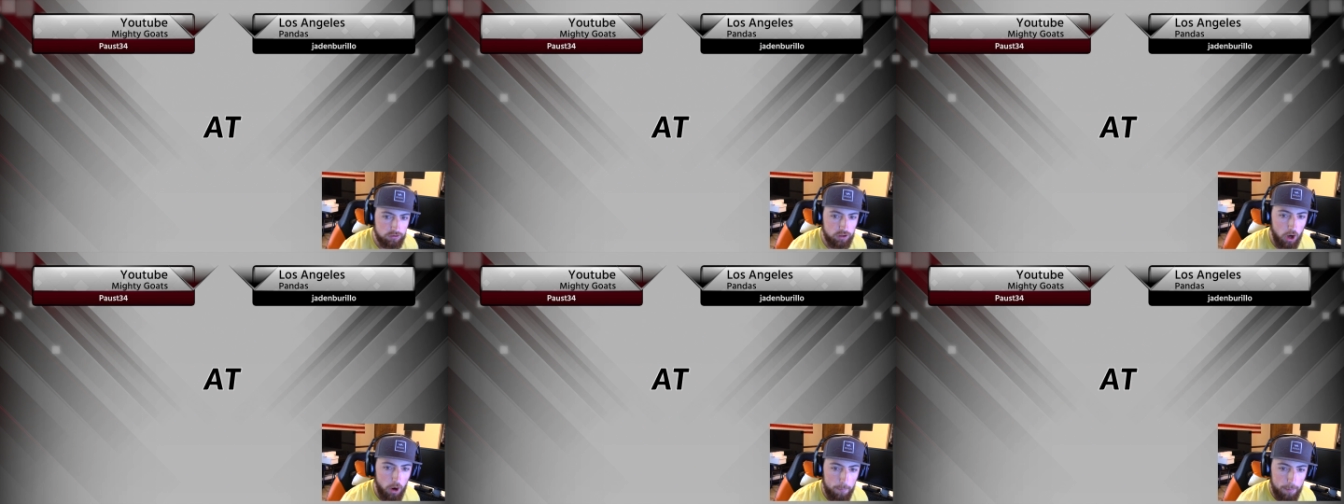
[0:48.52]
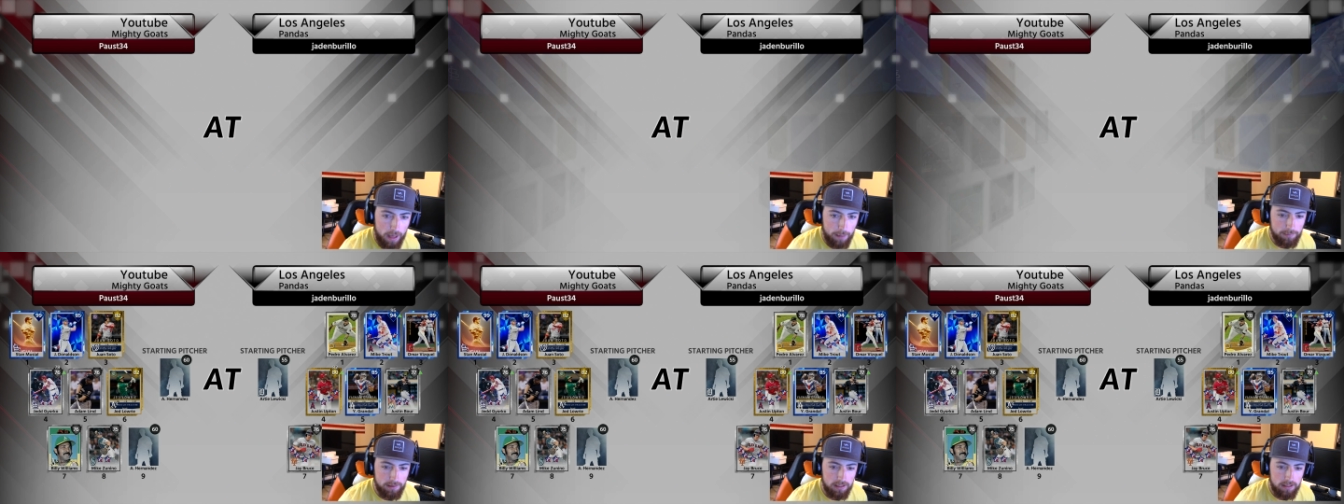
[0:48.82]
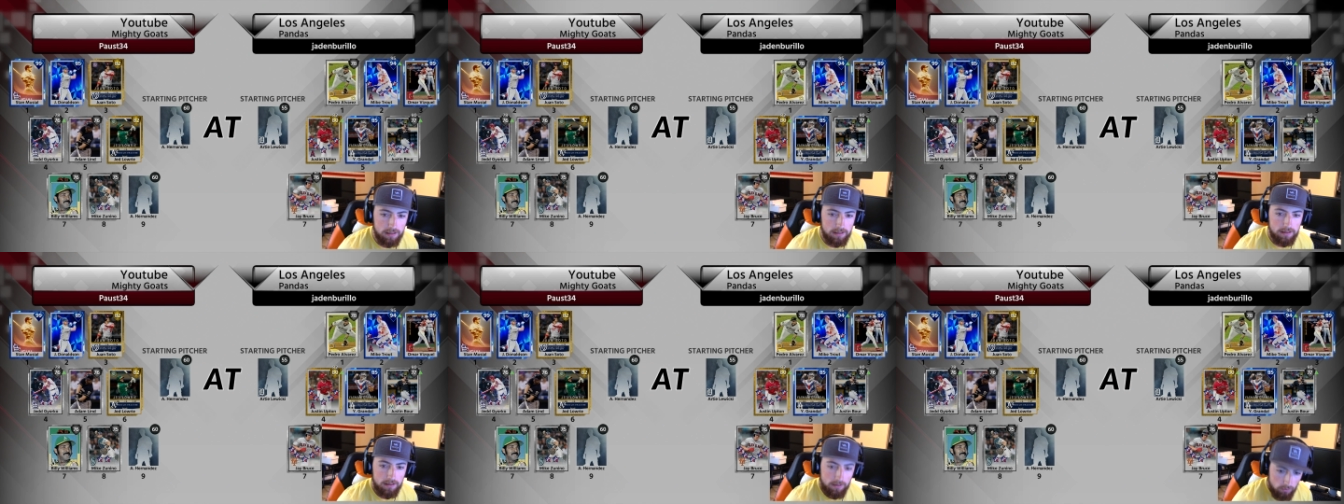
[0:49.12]
go, baby.
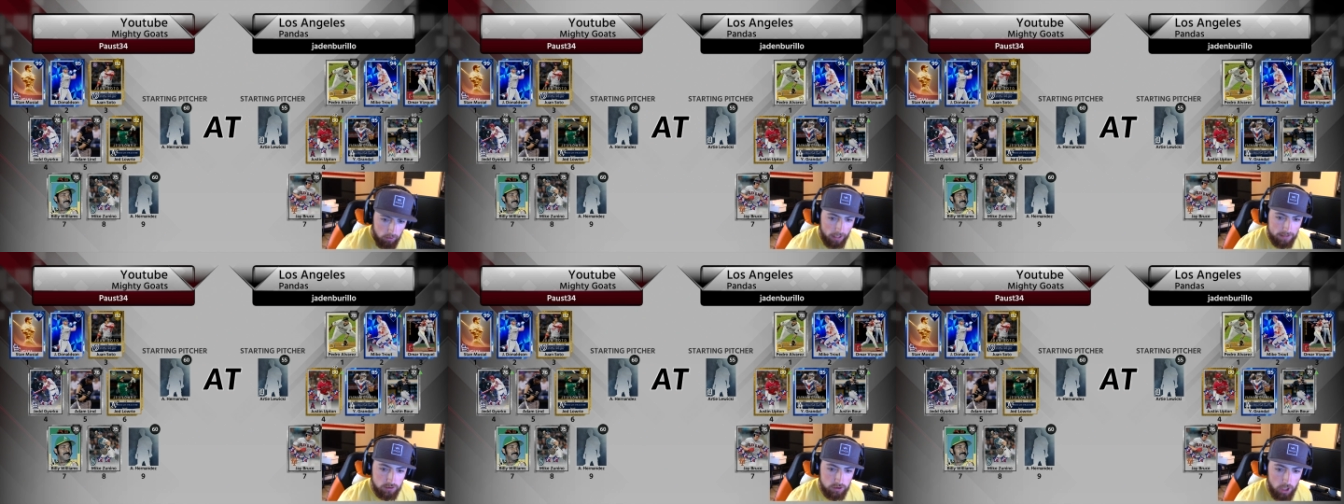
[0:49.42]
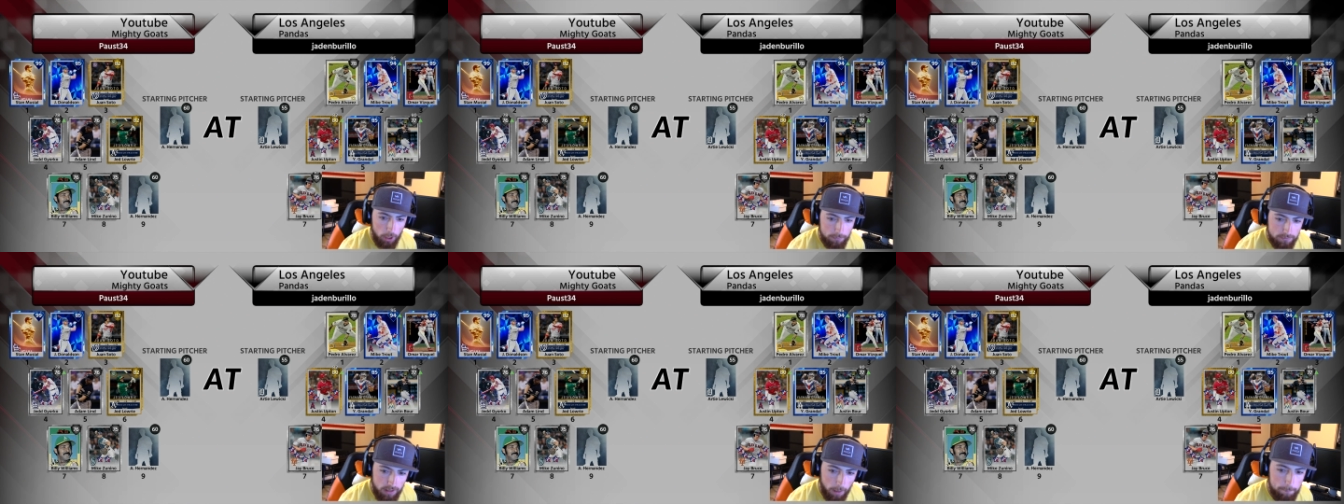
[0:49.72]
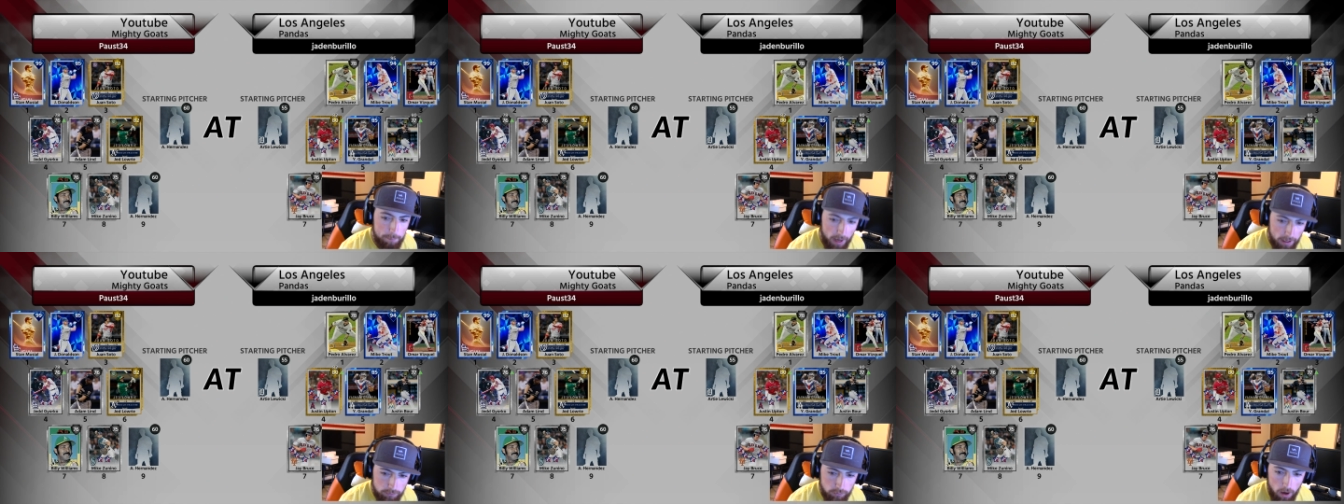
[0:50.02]
Let's go. He's got
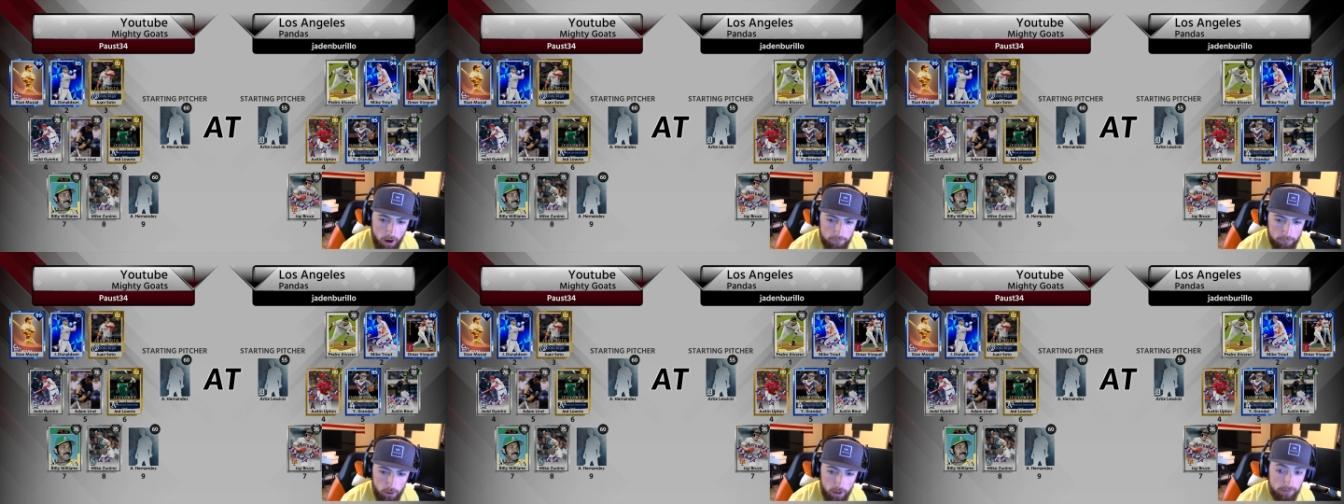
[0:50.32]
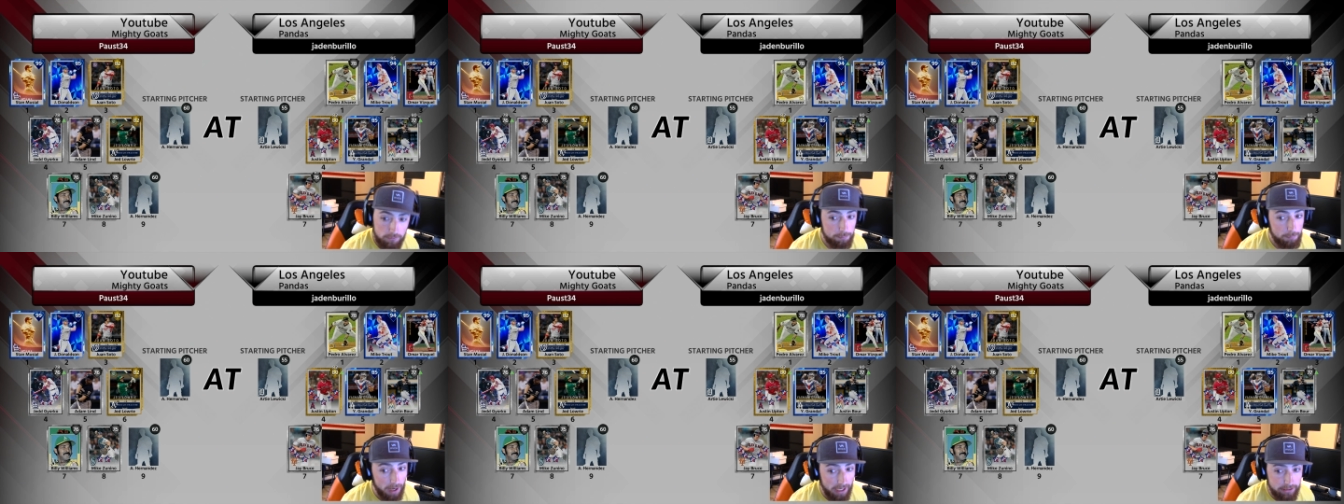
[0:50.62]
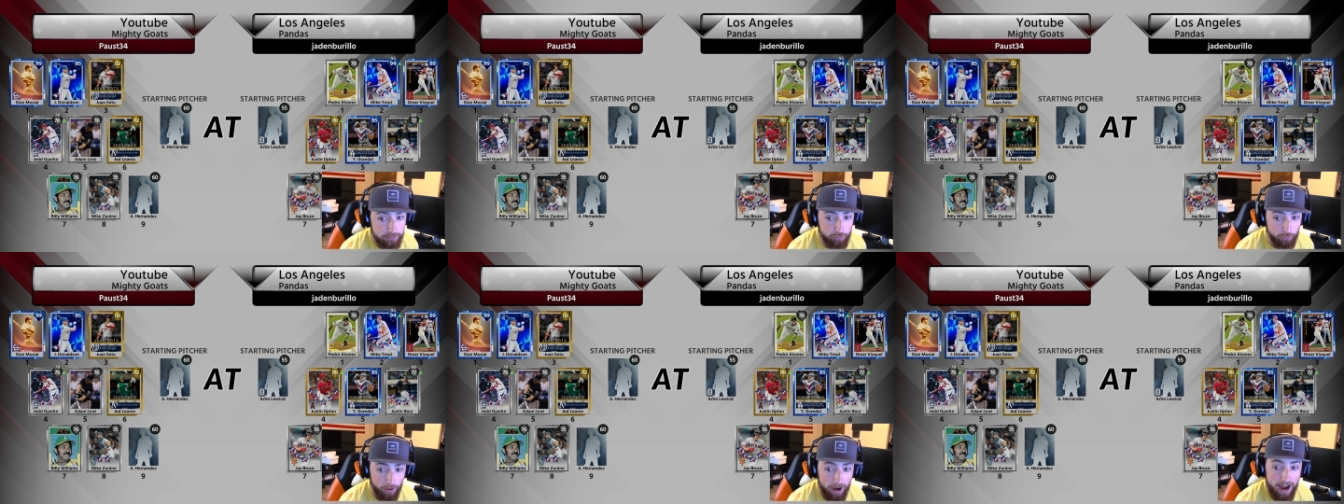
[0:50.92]
Pedro Alvarez, Mike
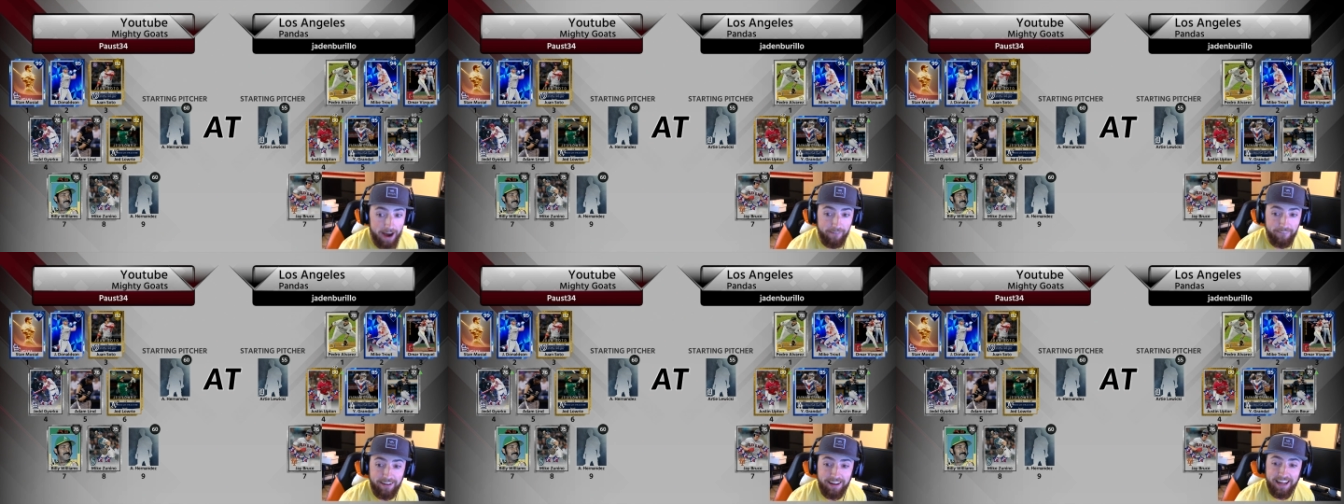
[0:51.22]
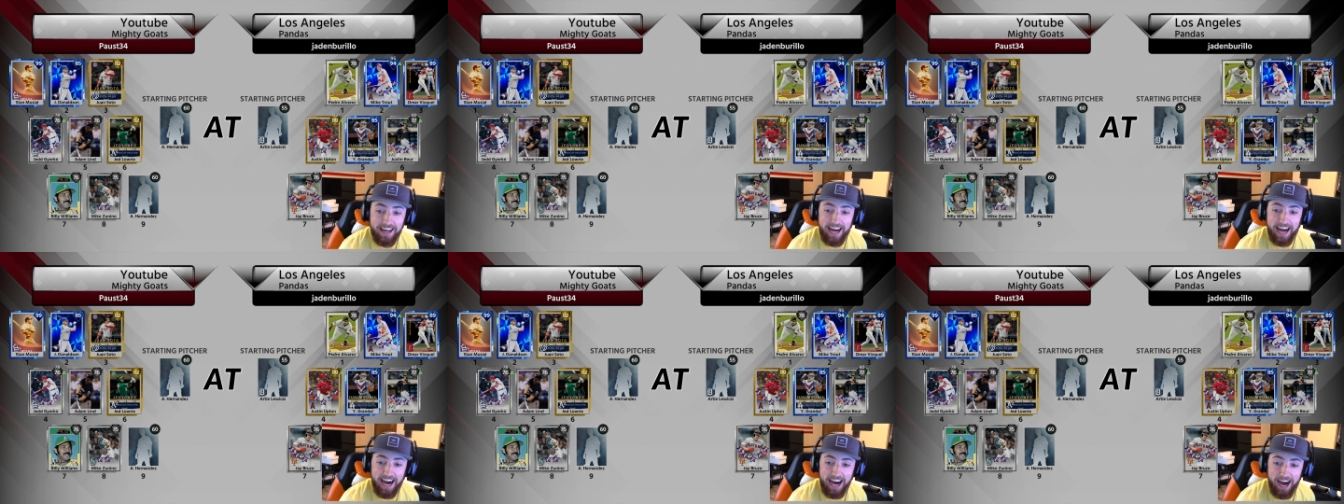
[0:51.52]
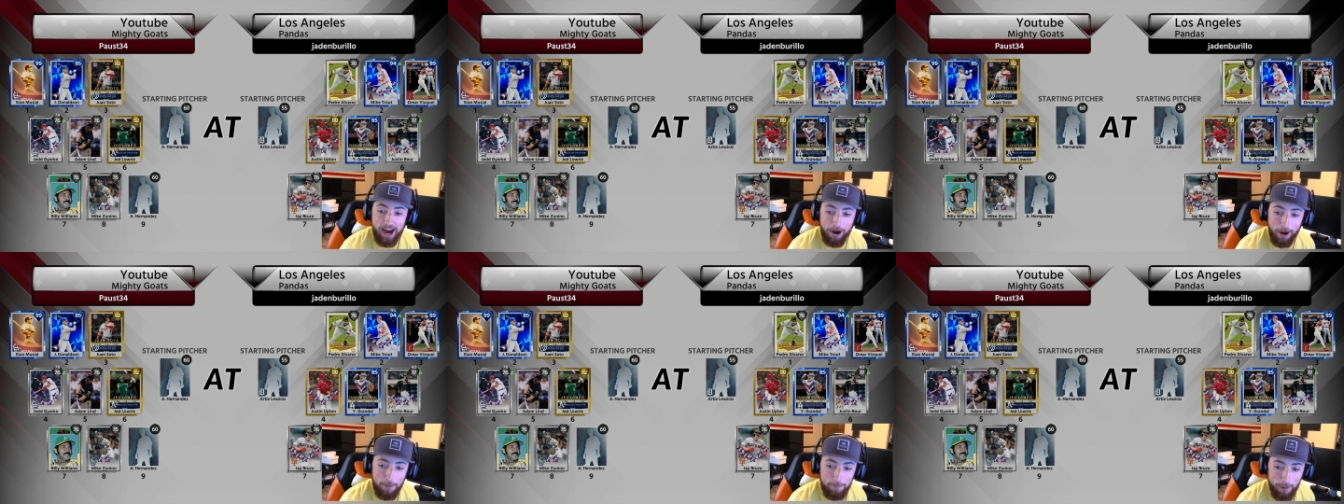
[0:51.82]
Trout,
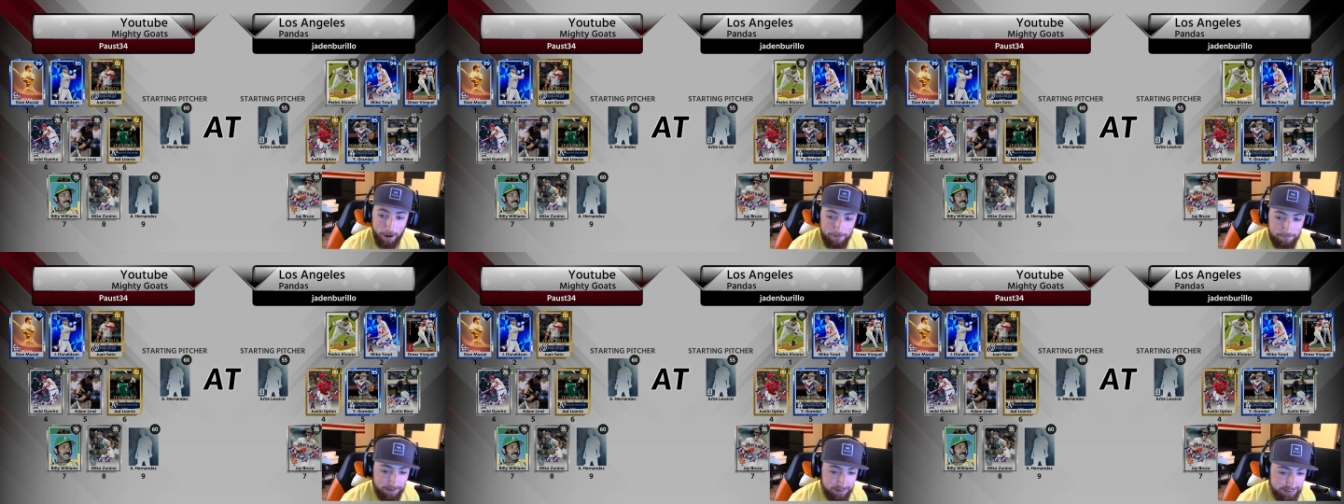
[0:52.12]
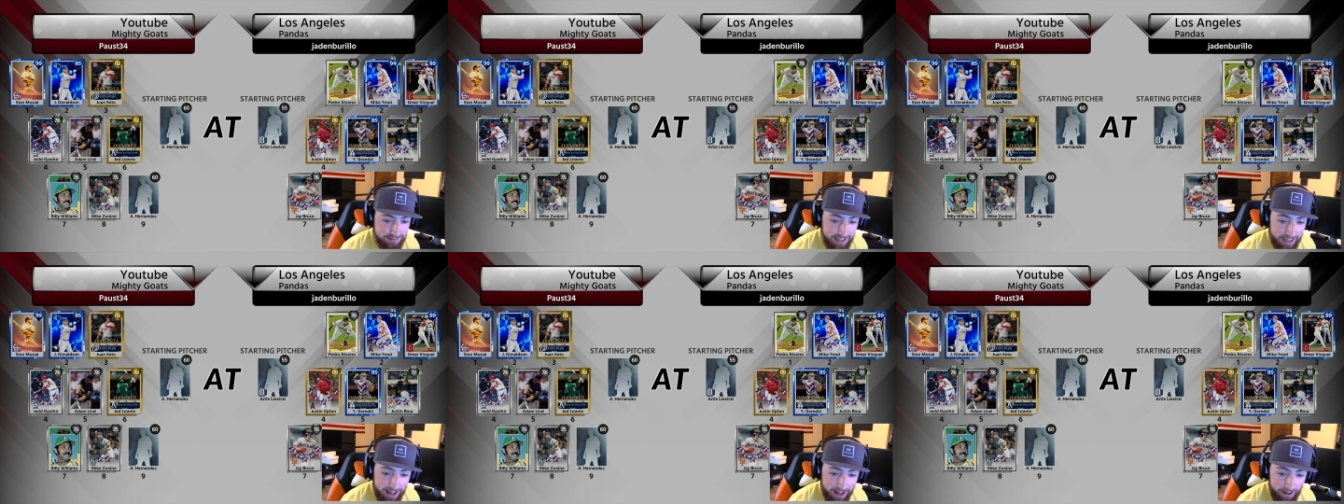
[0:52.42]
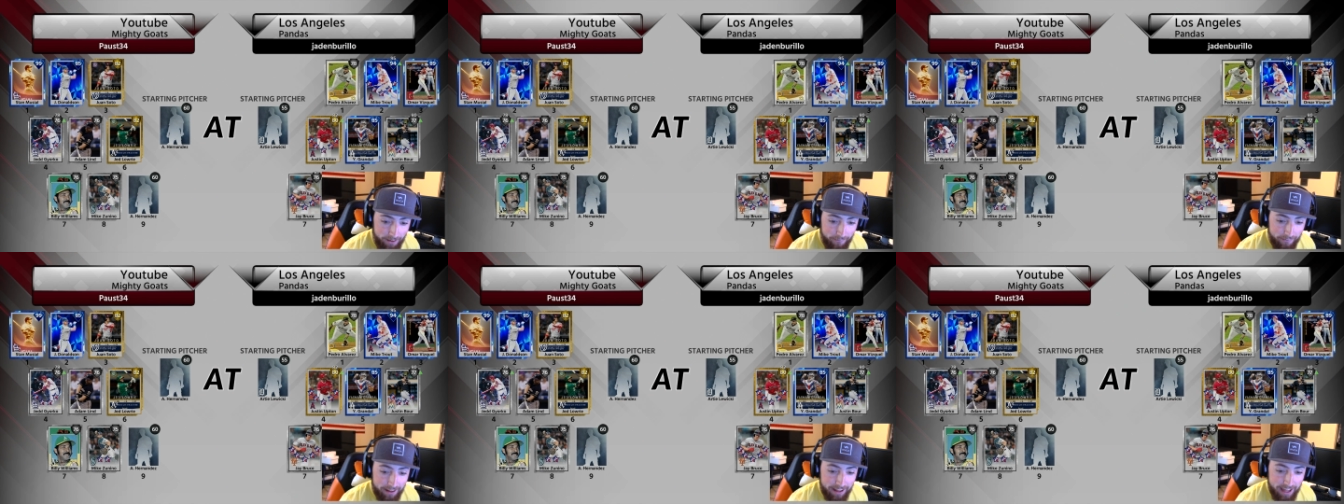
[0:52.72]
Omar
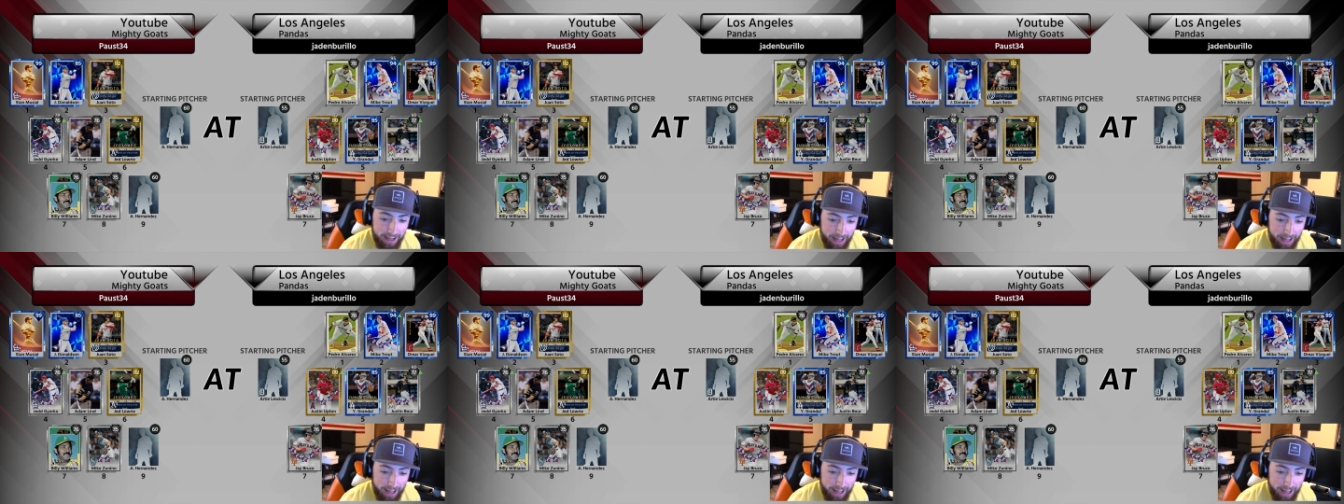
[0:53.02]
Vizquel,